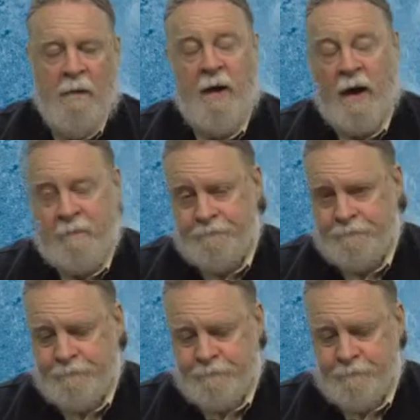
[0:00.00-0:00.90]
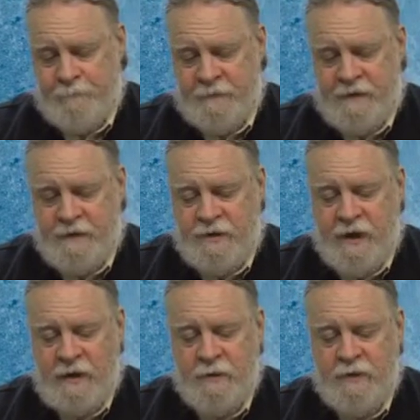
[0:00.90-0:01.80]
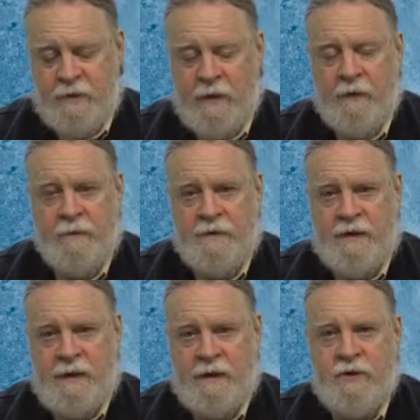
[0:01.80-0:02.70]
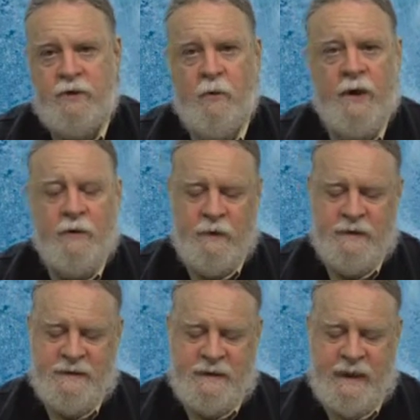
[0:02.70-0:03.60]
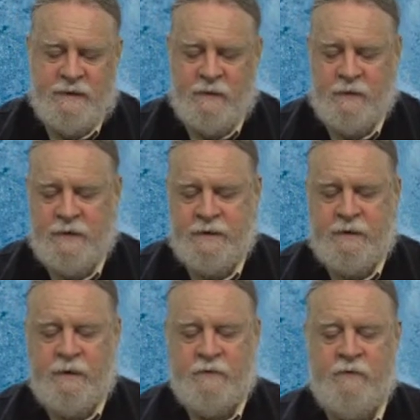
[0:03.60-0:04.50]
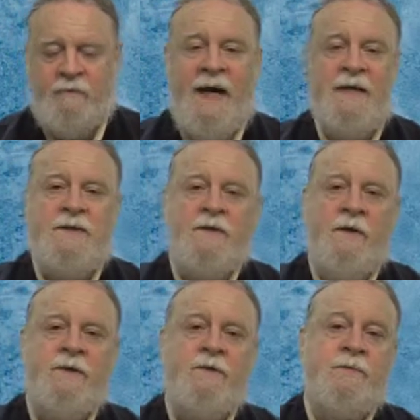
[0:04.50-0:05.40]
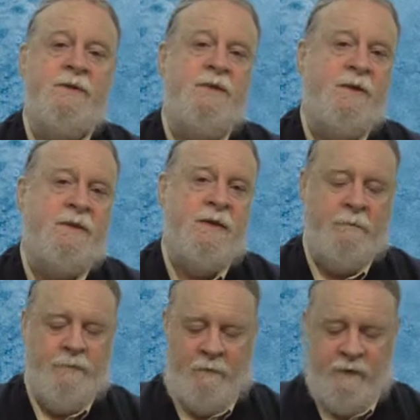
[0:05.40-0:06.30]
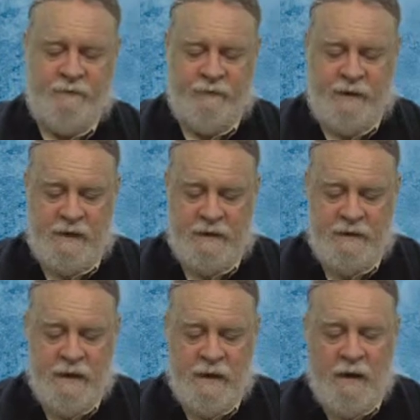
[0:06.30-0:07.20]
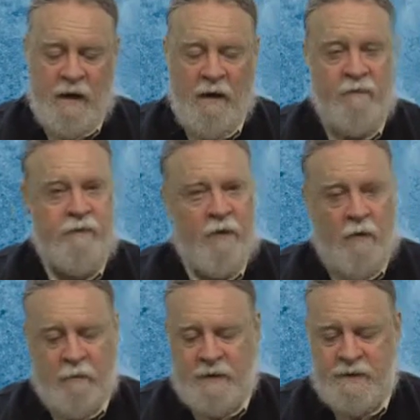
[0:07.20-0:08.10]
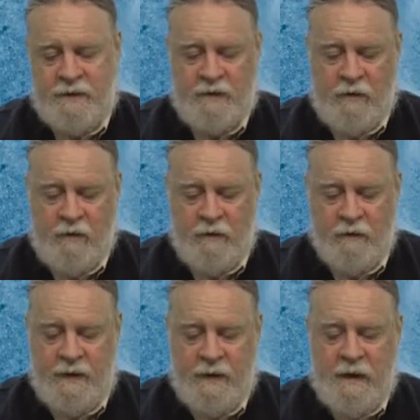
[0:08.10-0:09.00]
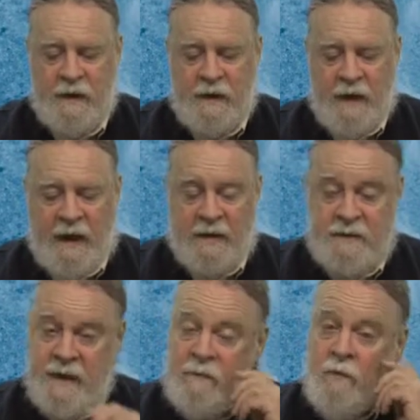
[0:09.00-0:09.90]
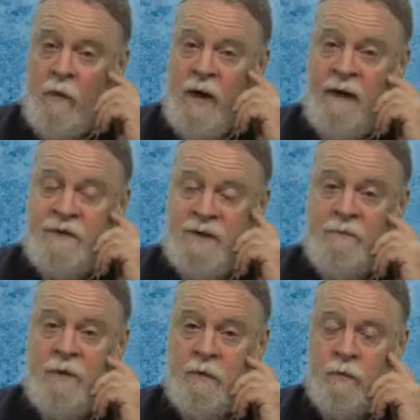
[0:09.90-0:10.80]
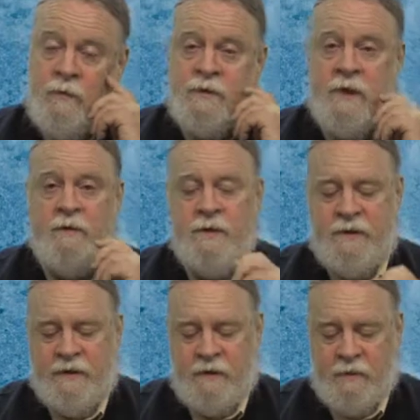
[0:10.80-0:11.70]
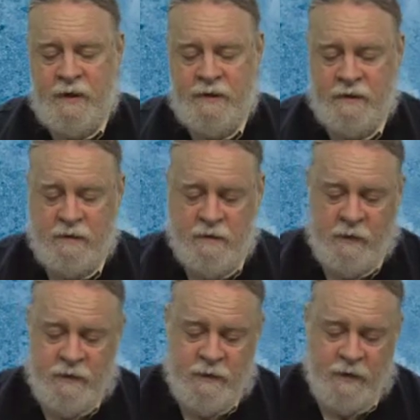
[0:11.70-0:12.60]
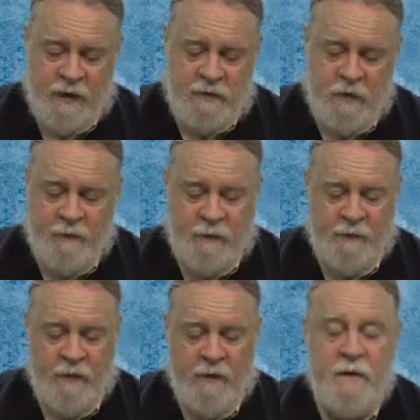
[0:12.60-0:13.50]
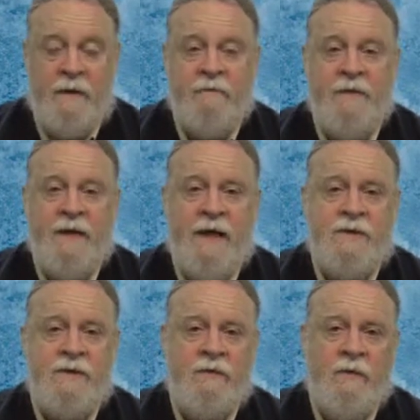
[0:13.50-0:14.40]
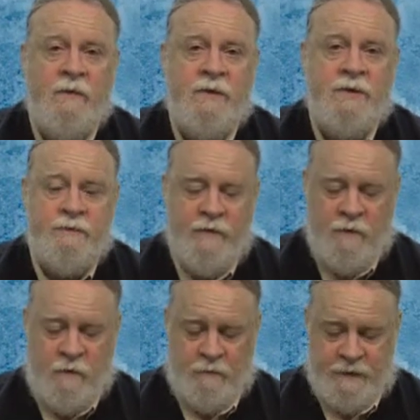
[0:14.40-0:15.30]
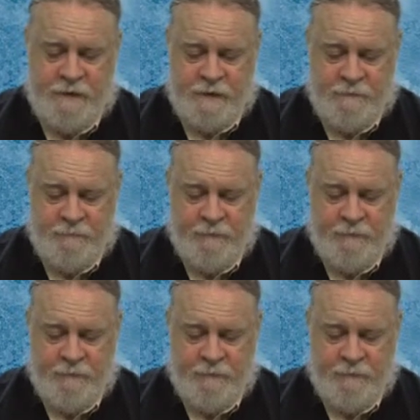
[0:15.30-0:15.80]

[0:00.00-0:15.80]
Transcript: But since January 2013, 21 states across the country passed laws restricting public feedings of the homeless and the hungry, and 10 more have similar rules under consideration, according to an October report from the National Coalition for the Homeless.